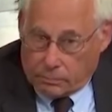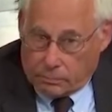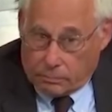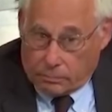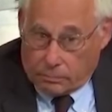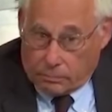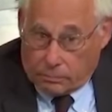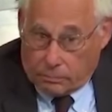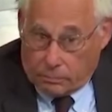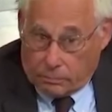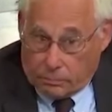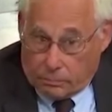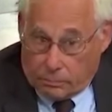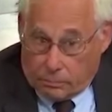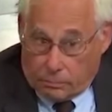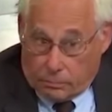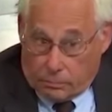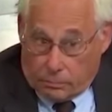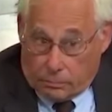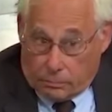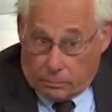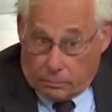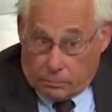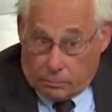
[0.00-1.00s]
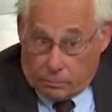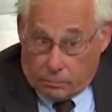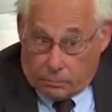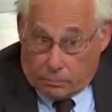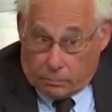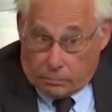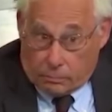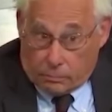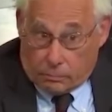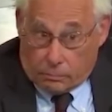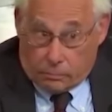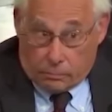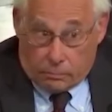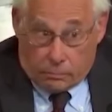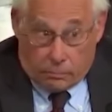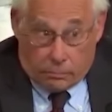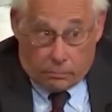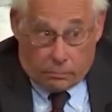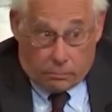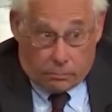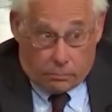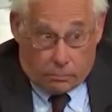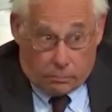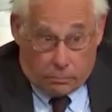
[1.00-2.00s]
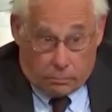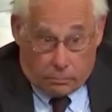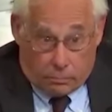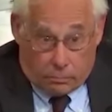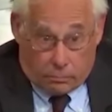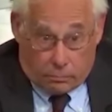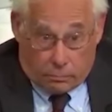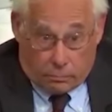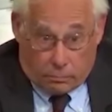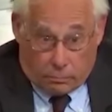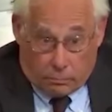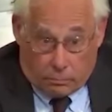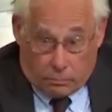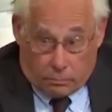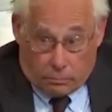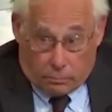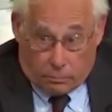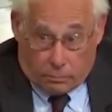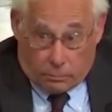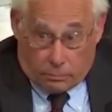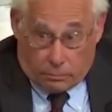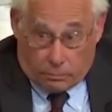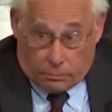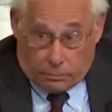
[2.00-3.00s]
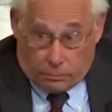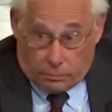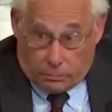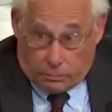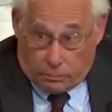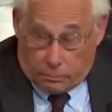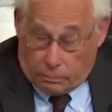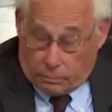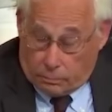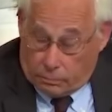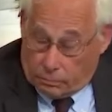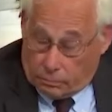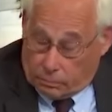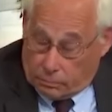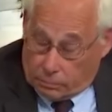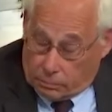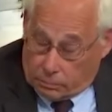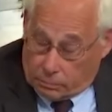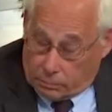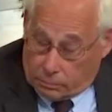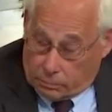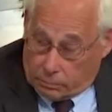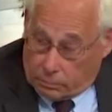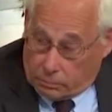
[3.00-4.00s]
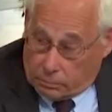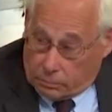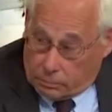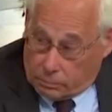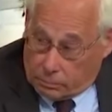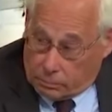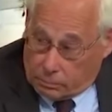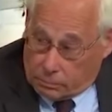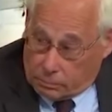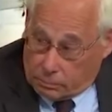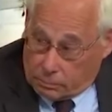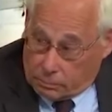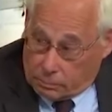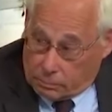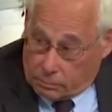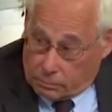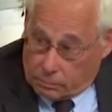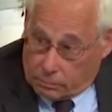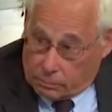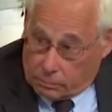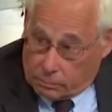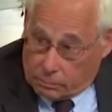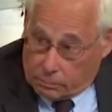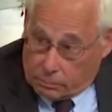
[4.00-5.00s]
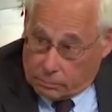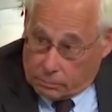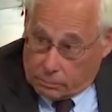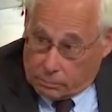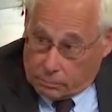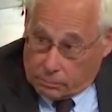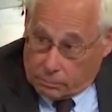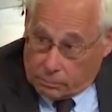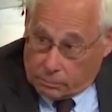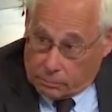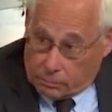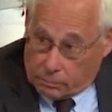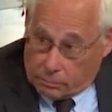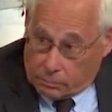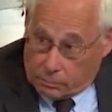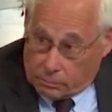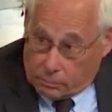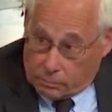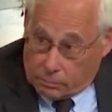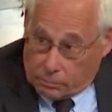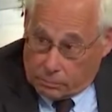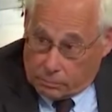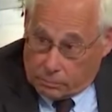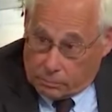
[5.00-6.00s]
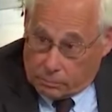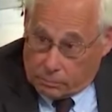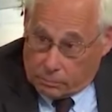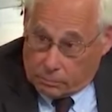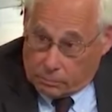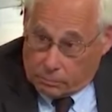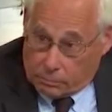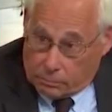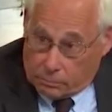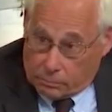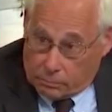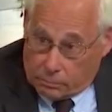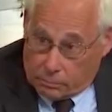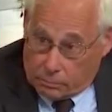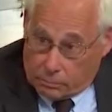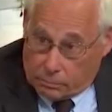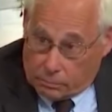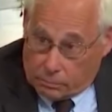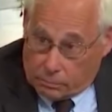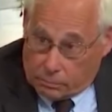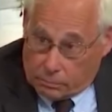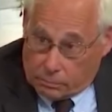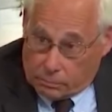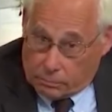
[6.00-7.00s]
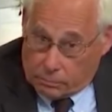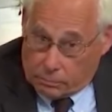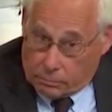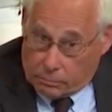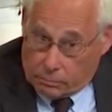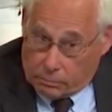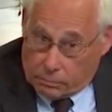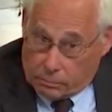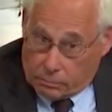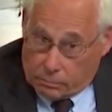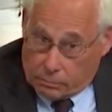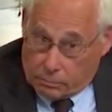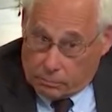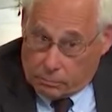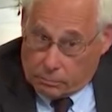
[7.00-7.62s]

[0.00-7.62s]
(not speaking)